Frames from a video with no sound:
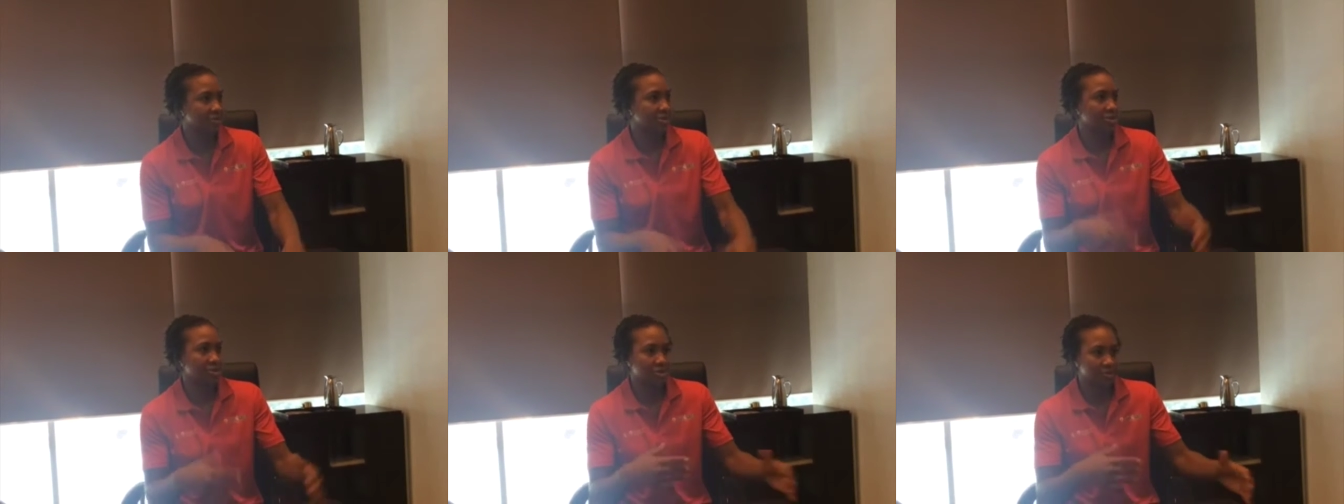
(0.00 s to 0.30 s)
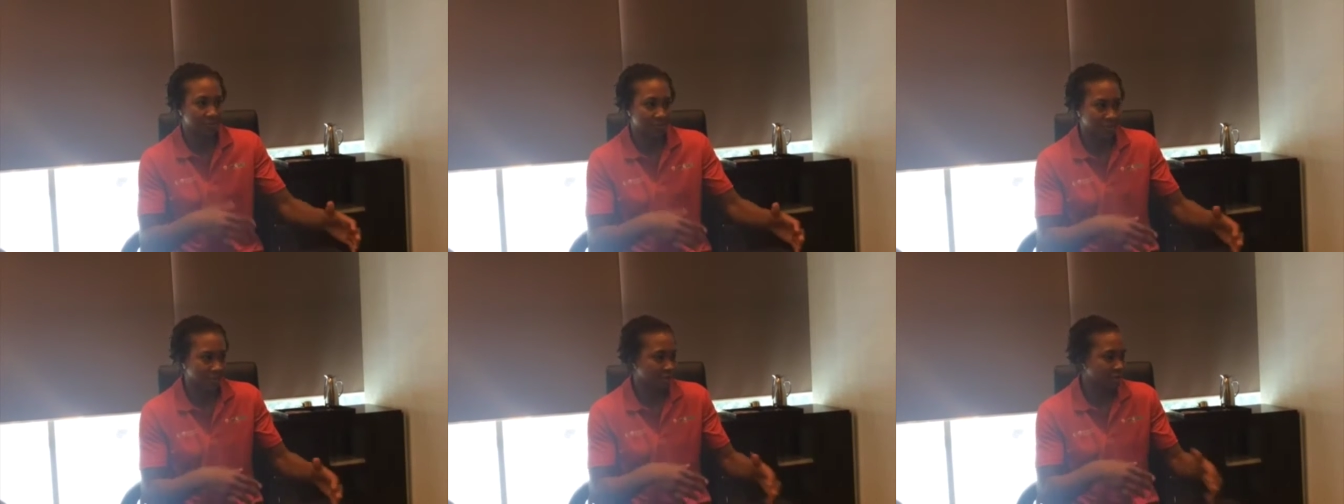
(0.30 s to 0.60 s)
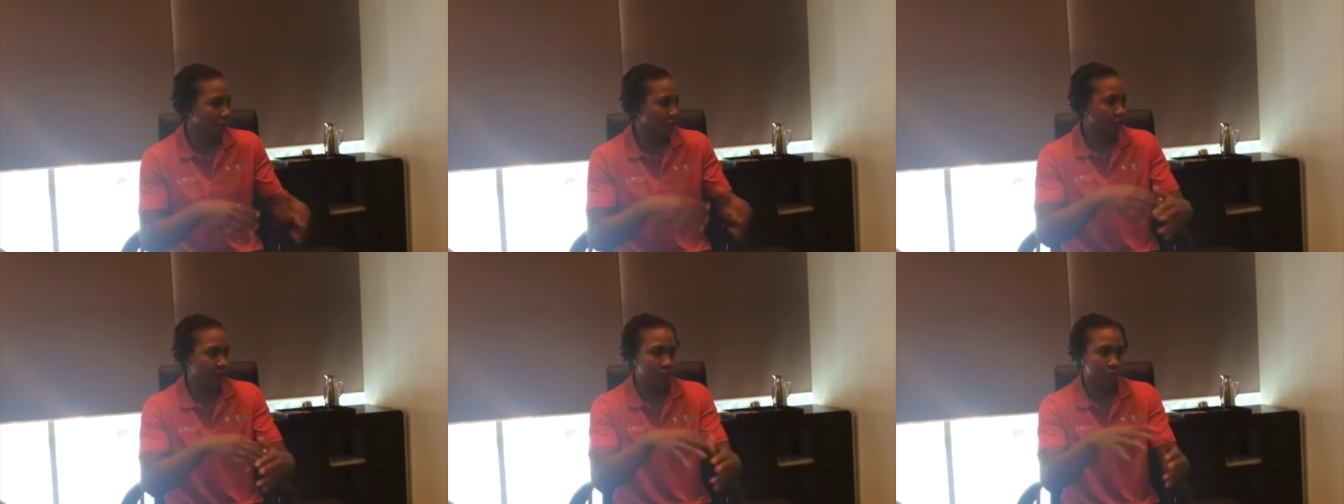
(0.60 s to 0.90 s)
such as
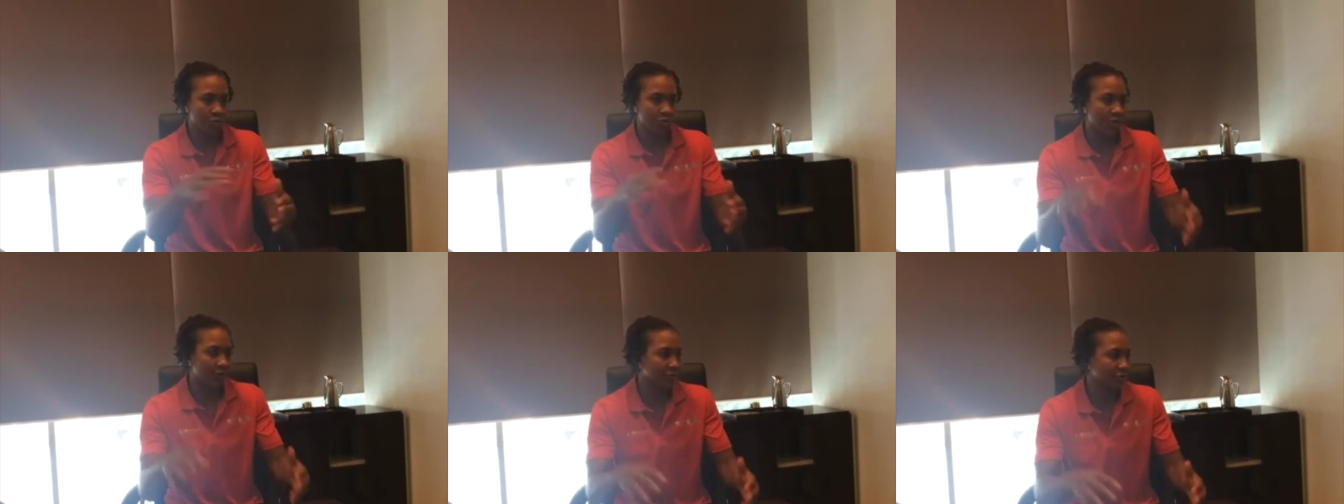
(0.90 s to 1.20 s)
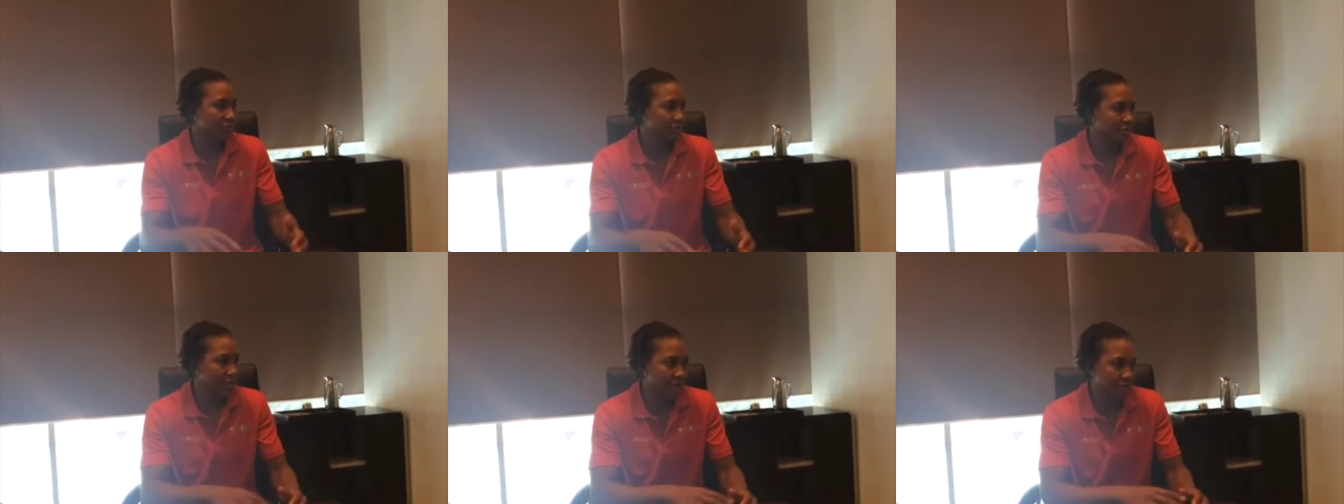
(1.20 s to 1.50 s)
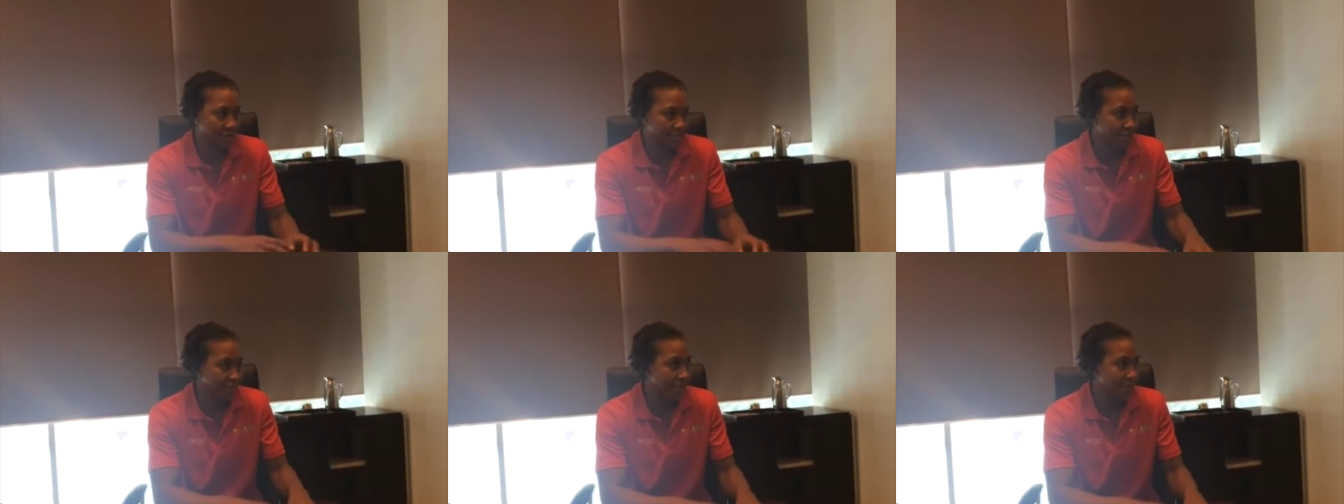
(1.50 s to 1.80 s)
myself or whoever's
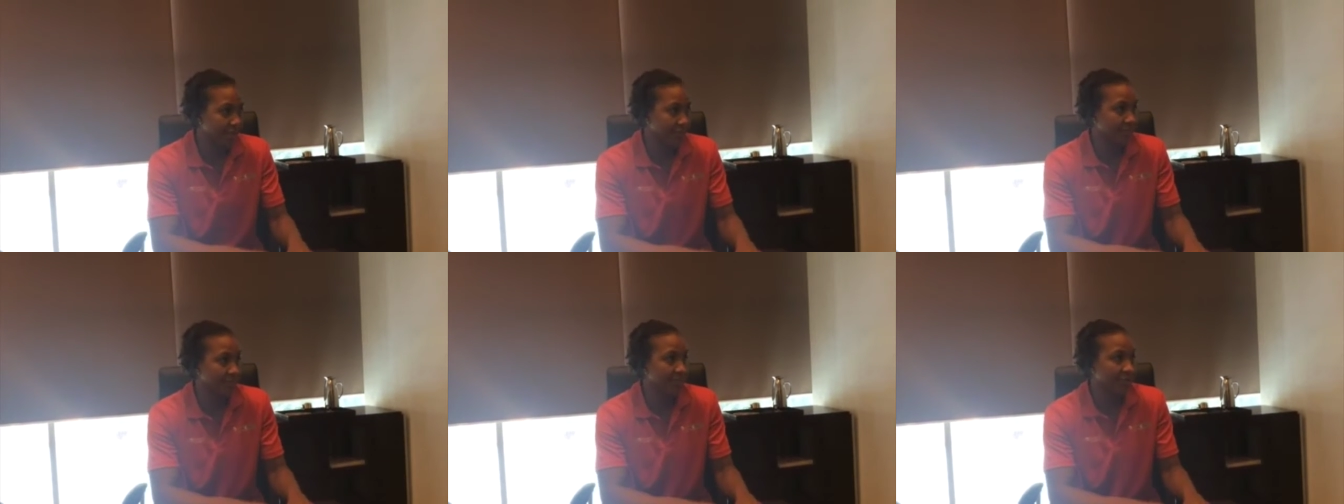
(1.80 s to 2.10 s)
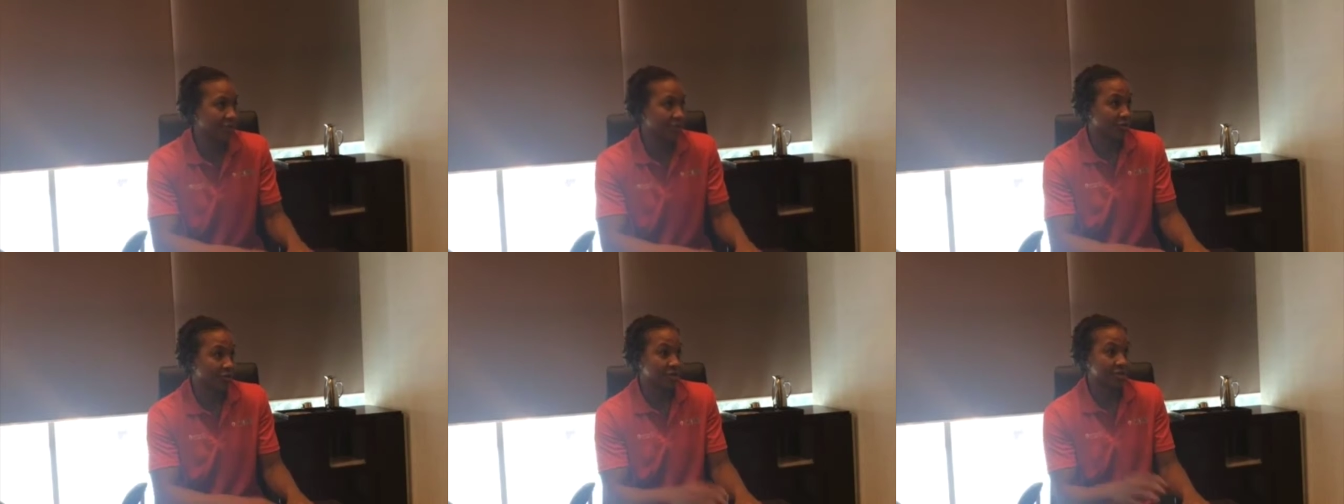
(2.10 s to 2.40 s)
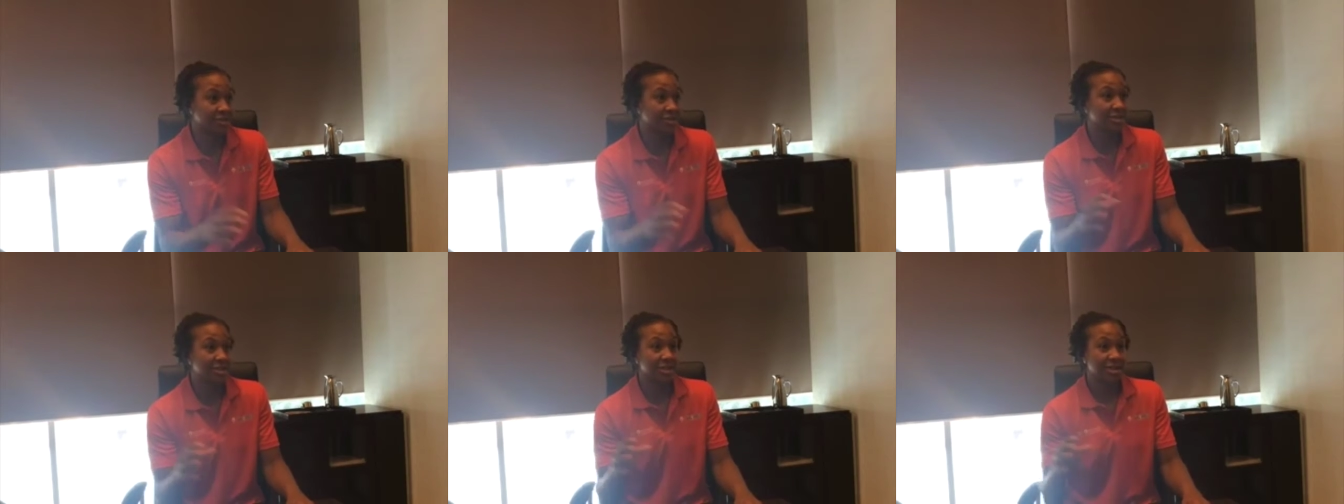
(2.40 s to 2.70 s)
on a team, you know,
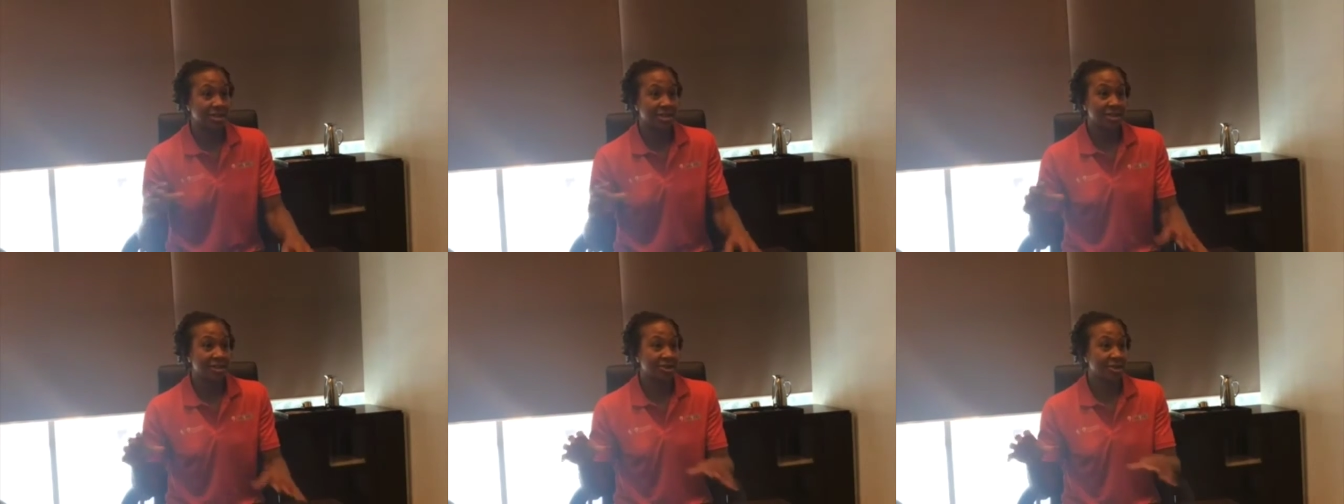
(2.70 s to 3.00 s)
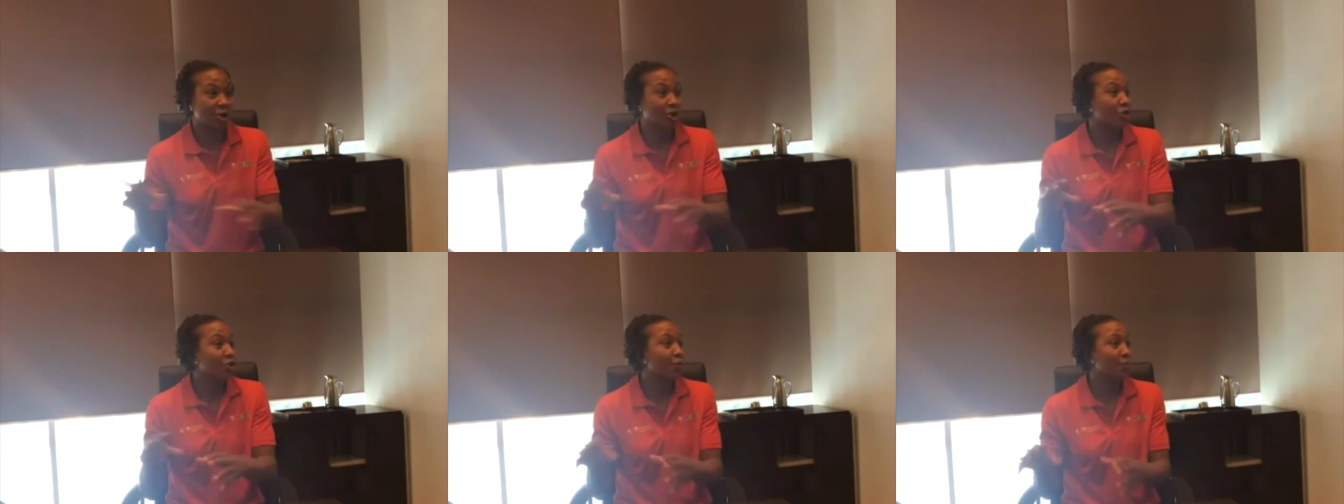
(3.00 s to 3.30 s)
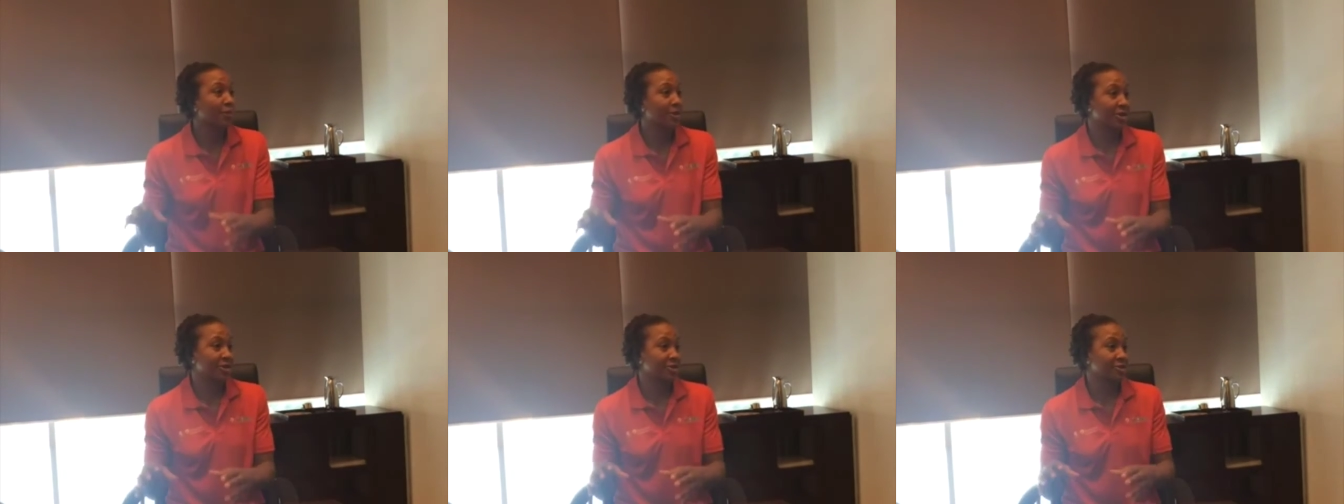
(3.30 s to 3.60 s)
these younger
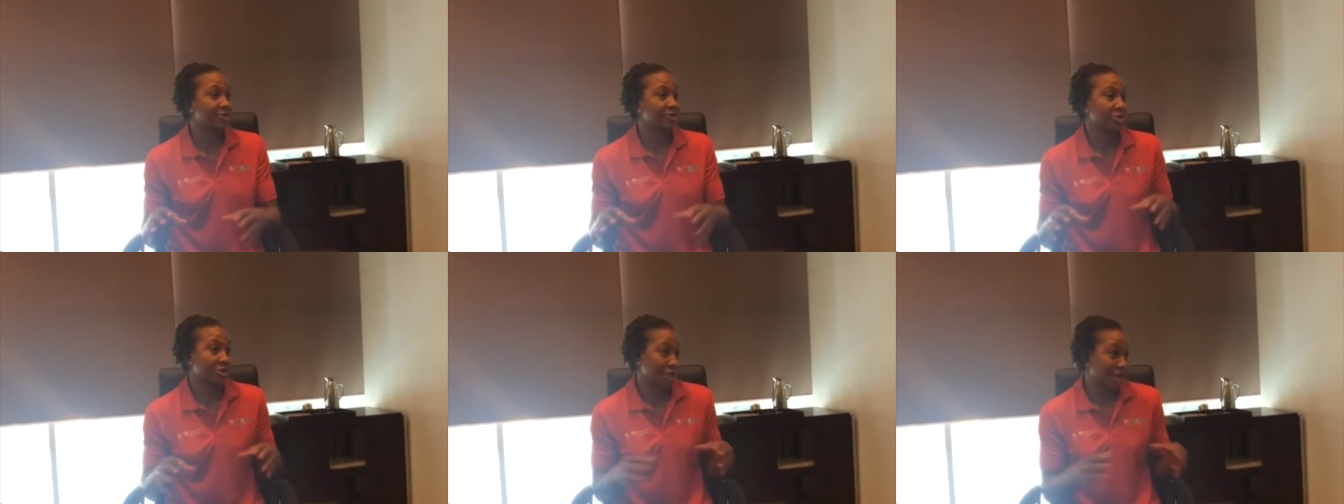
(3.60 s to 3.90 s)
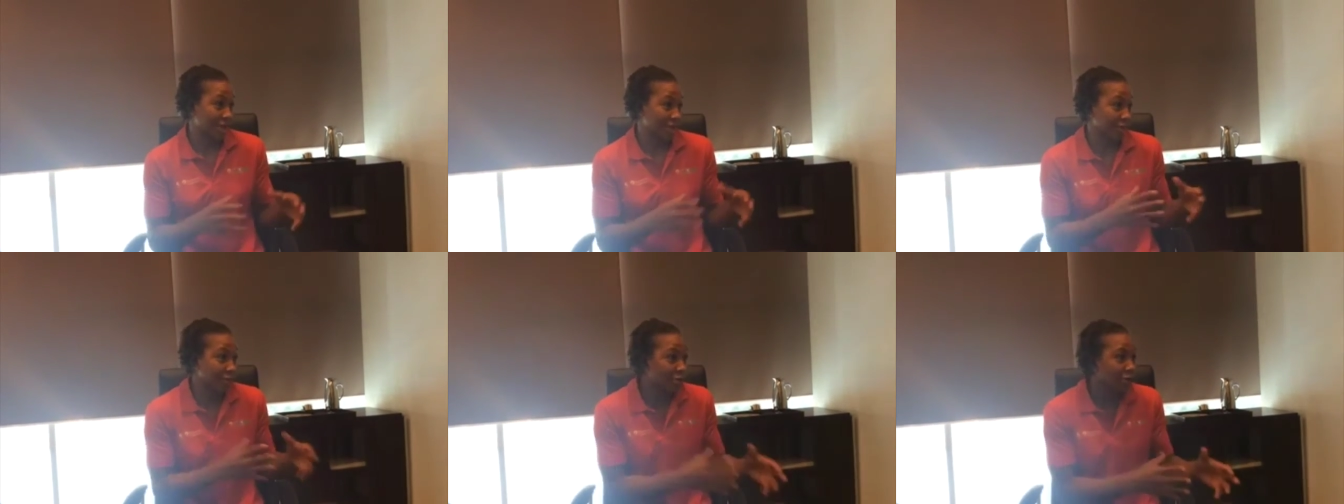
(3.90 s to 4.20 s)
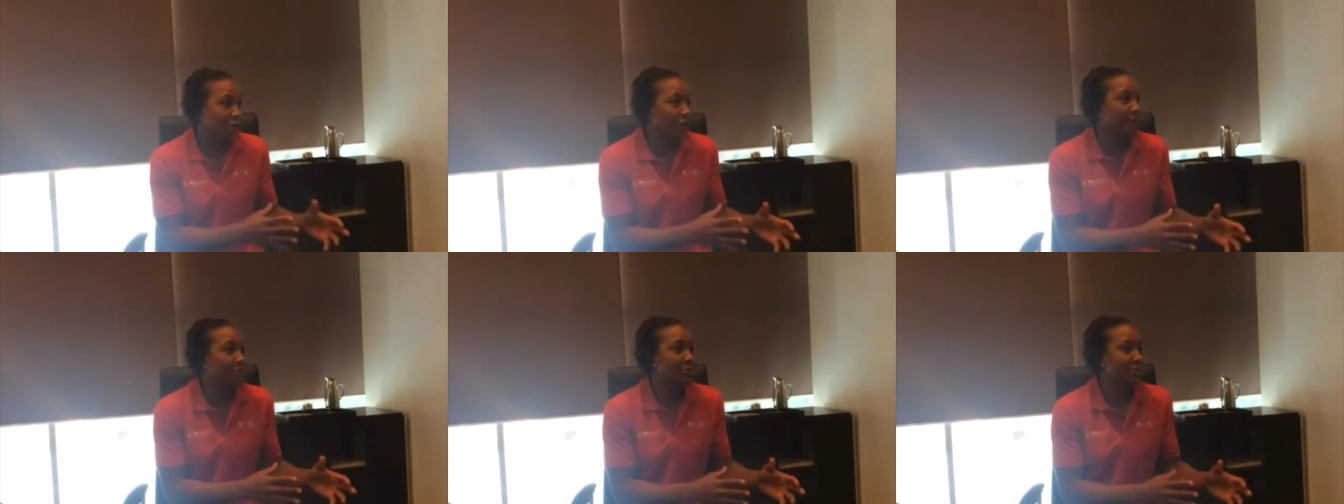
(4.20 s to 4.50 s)
players like
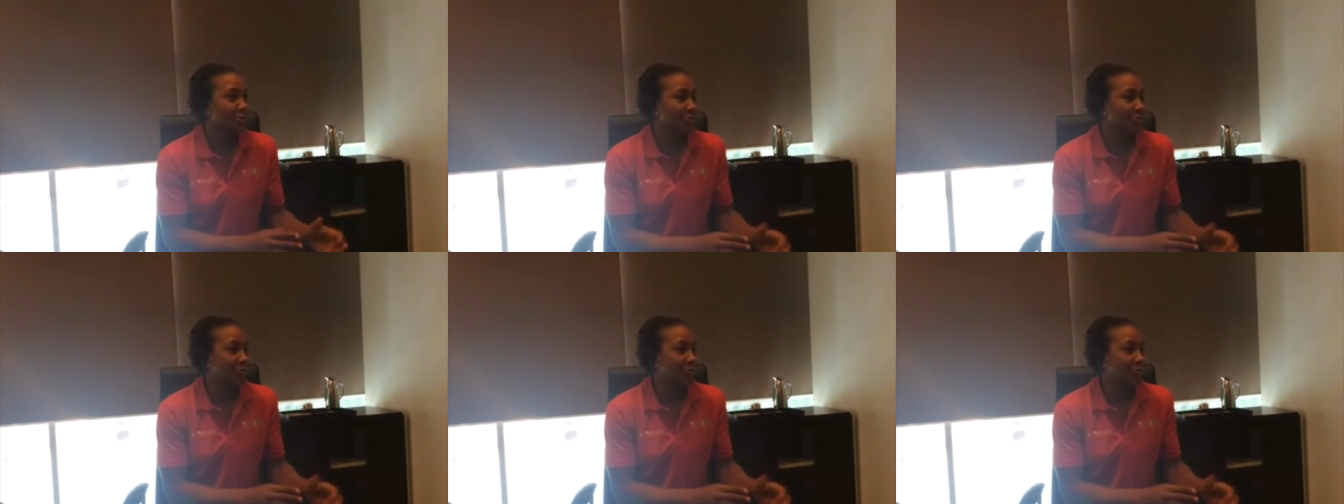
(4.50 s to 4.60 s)
look up